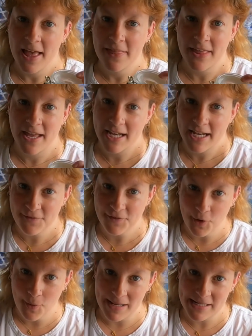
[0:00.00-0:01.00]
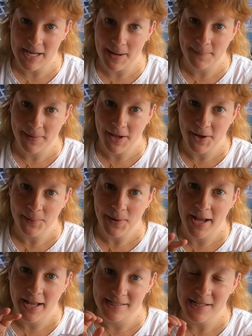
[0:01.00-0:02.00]
then leave a comment down below
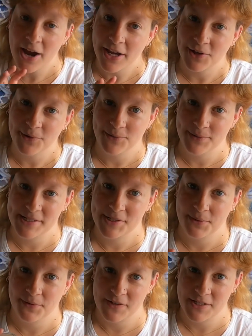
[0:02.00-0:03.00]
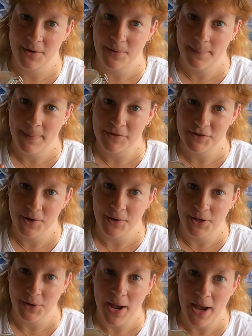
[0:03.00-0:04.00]
and I can always do a video about showing
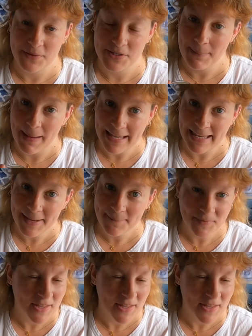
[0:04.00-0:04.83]
you how to make it.